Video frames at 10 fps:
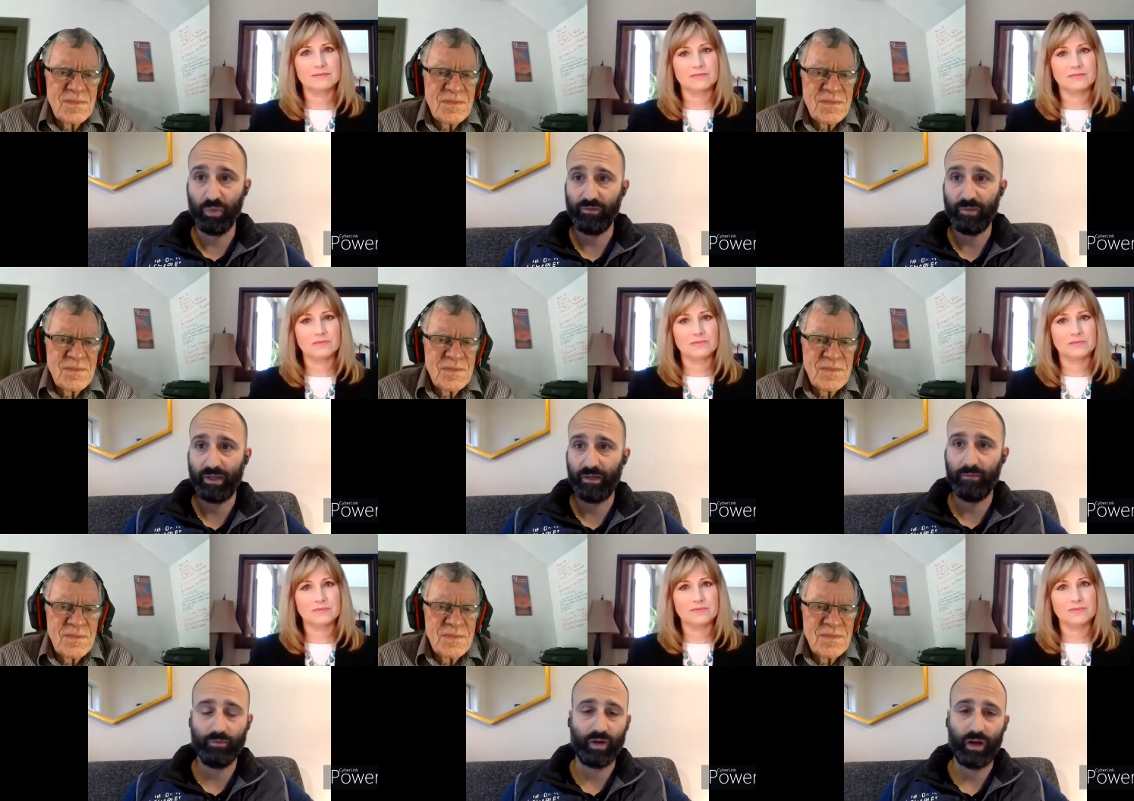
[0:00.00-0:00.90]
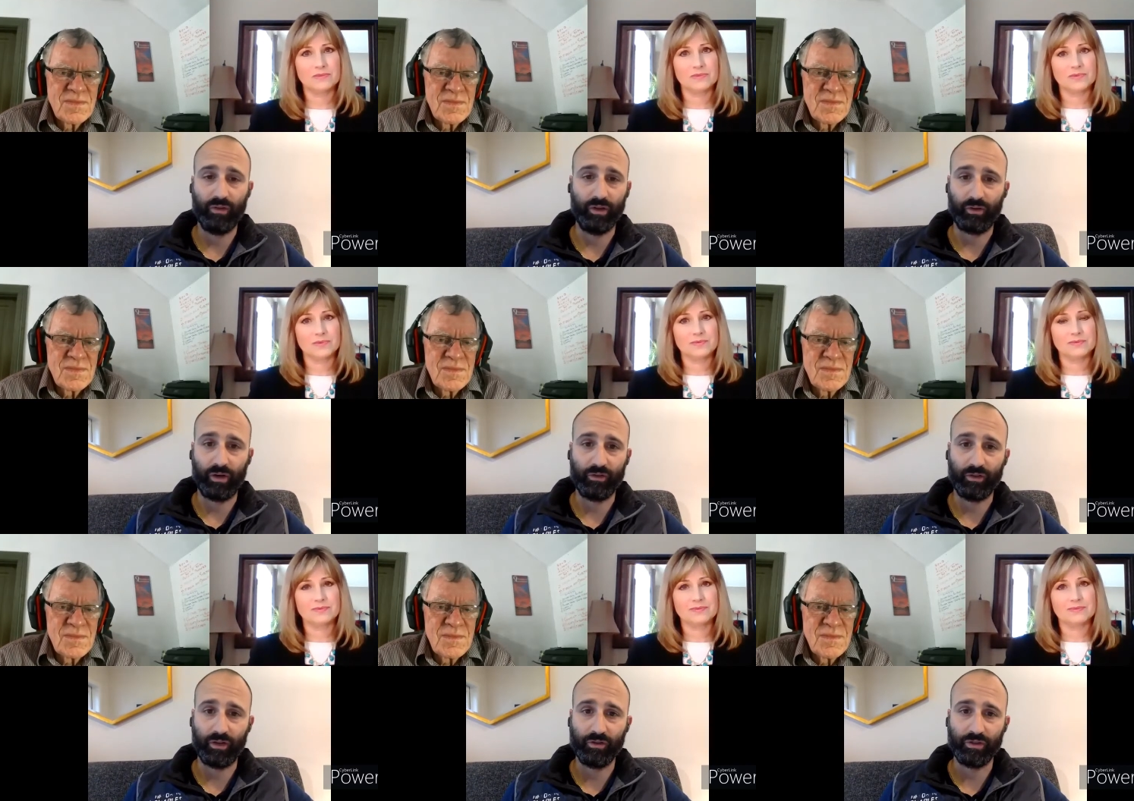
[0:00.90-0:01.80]
Speaker 1: we've been traveling
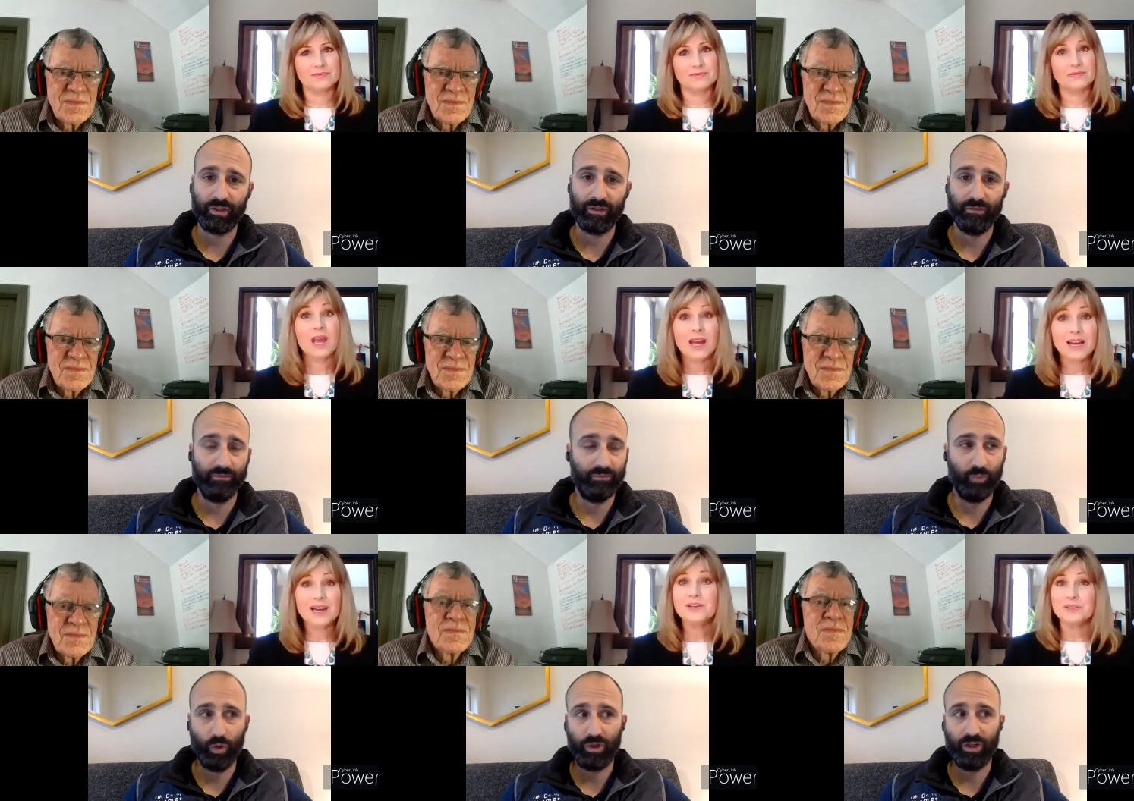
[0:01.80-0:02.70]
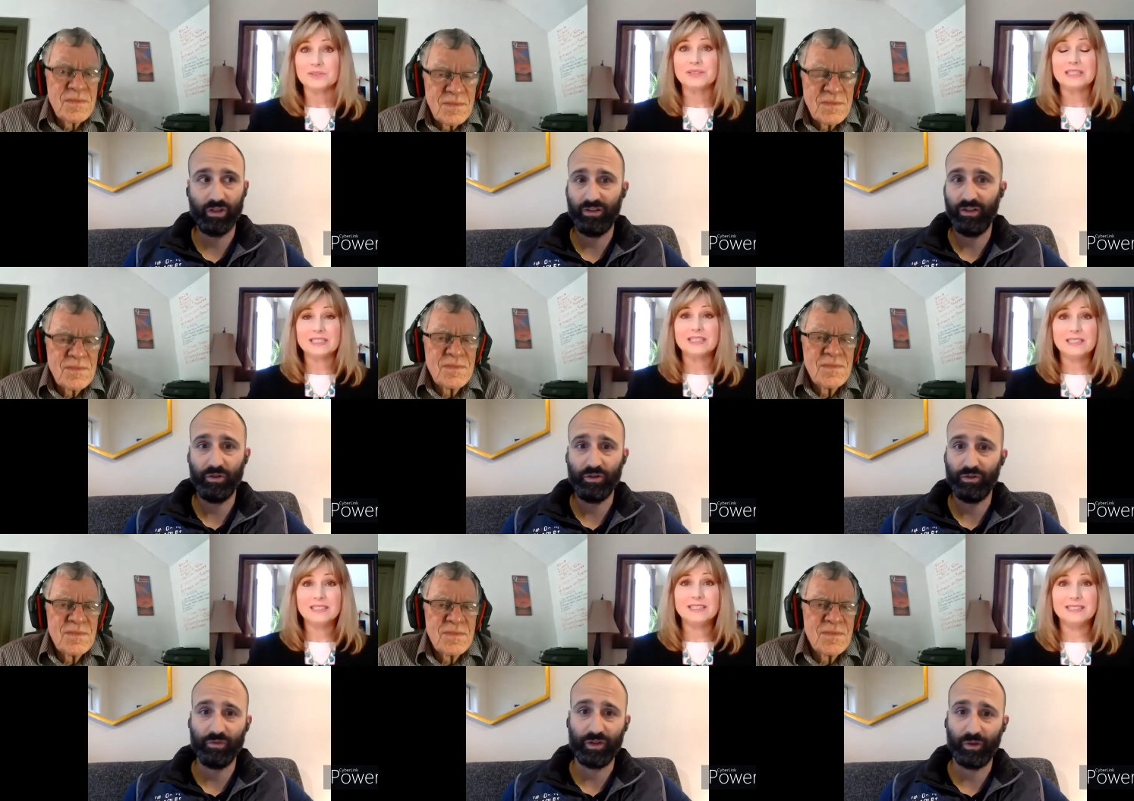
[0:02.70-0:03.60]
across the country, and we'll continue
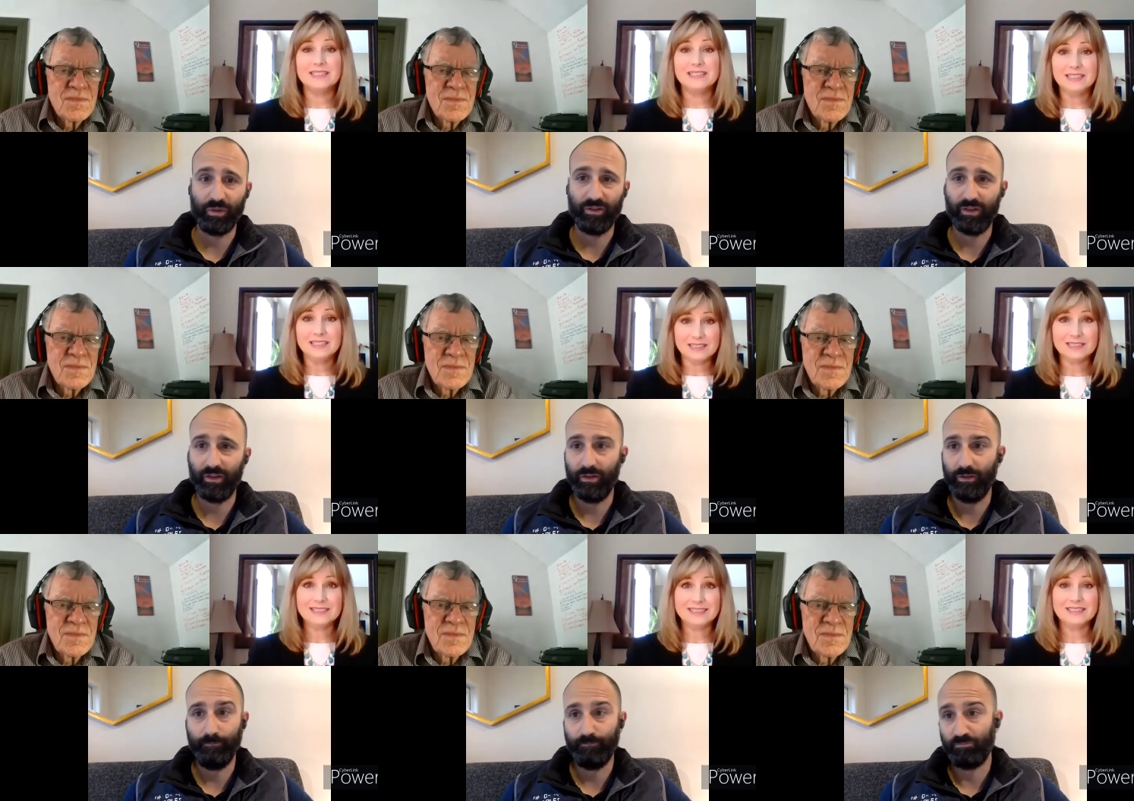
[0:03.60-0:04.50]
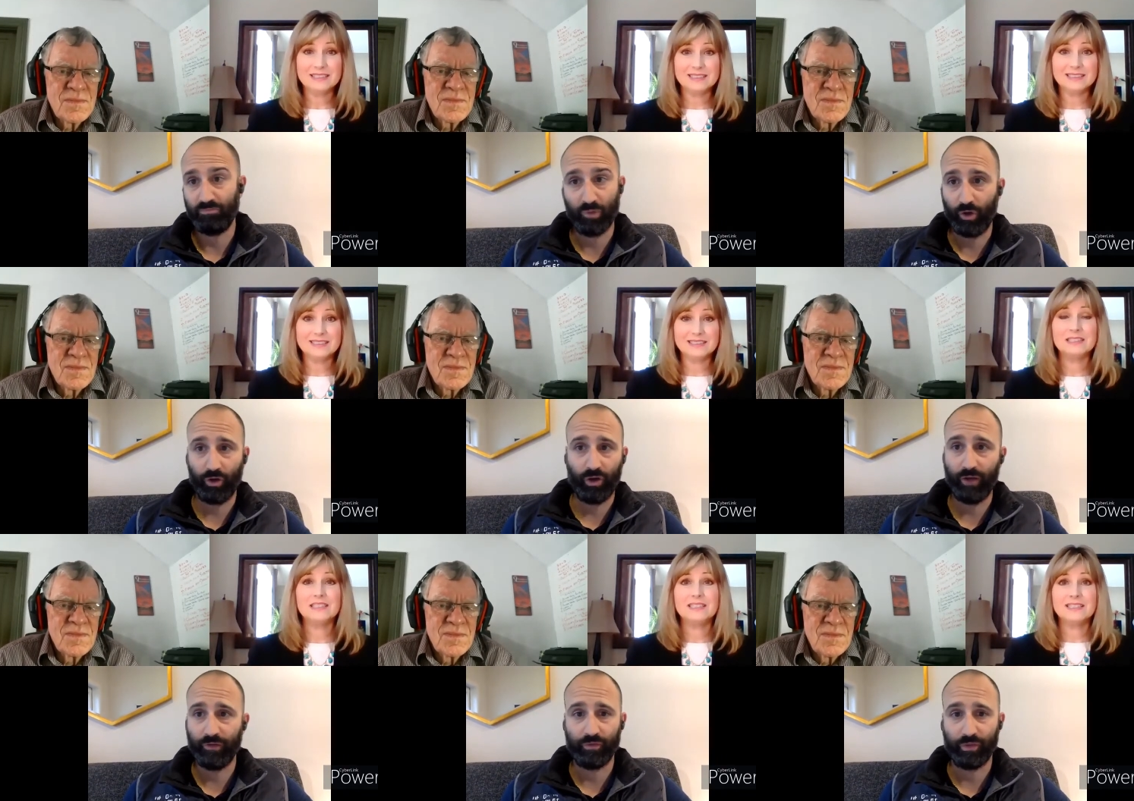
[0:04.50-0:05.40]
to do so until
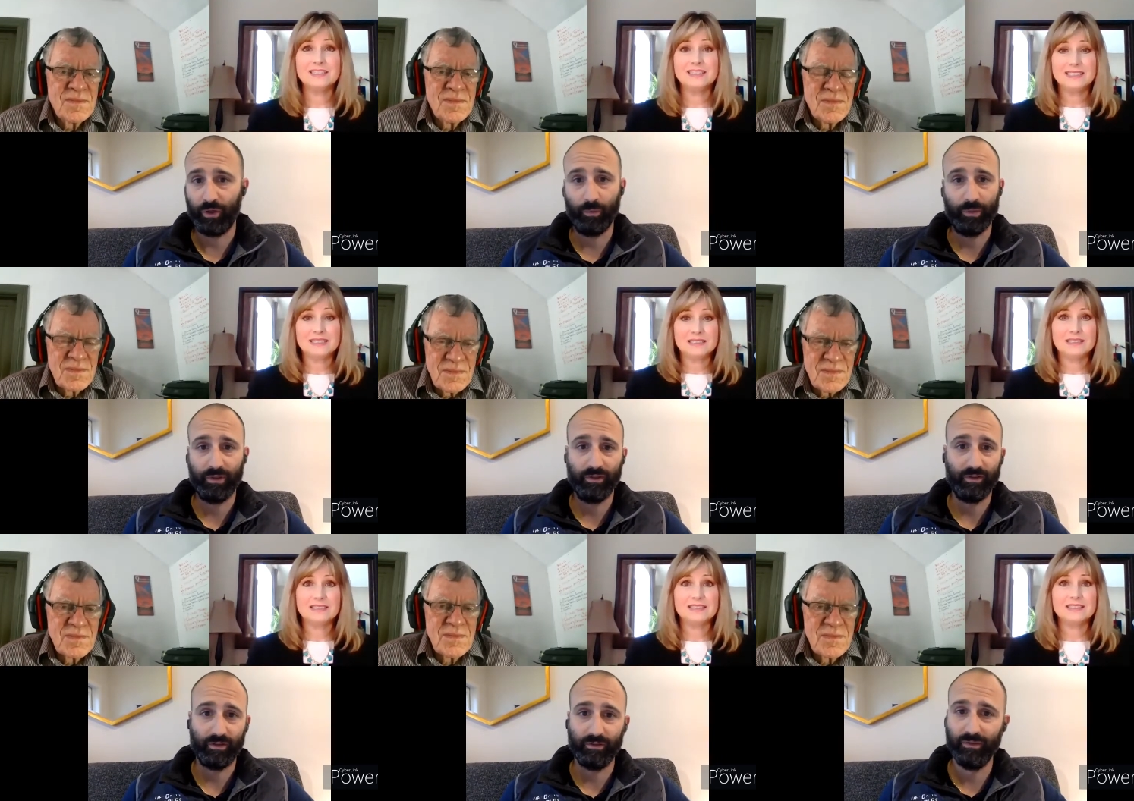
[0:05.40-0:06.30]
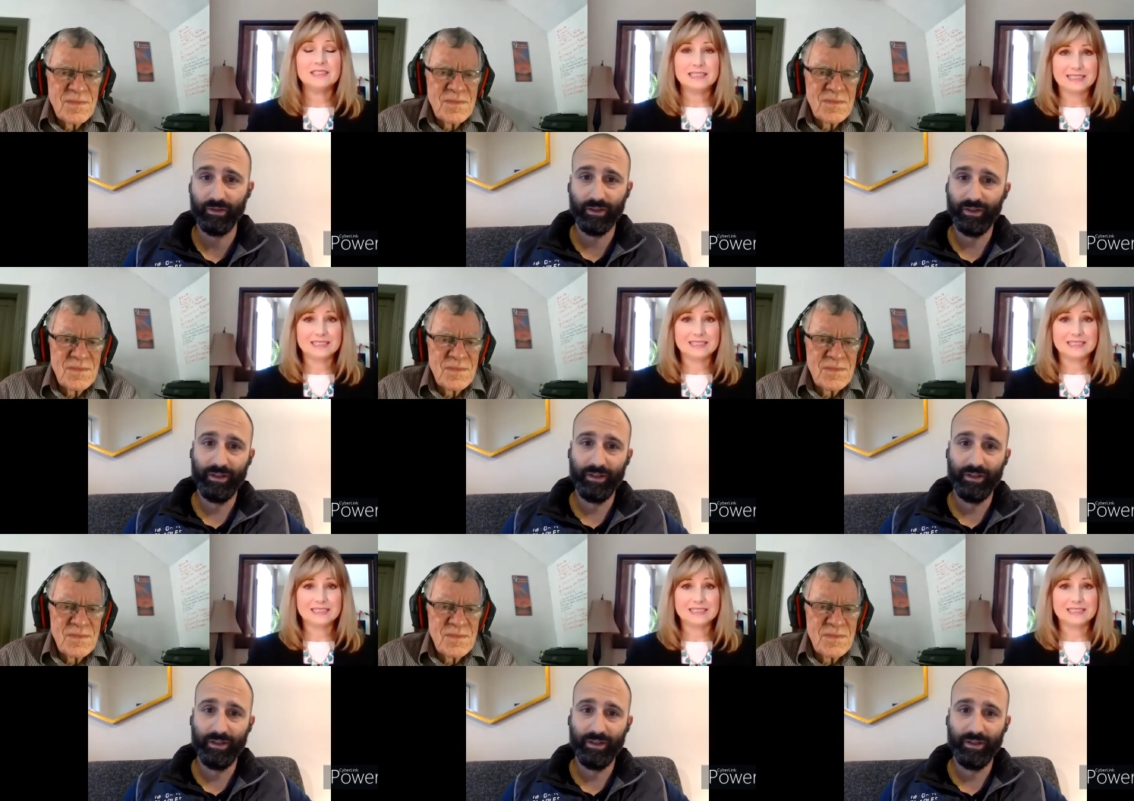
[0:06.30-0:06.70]
her office reopens and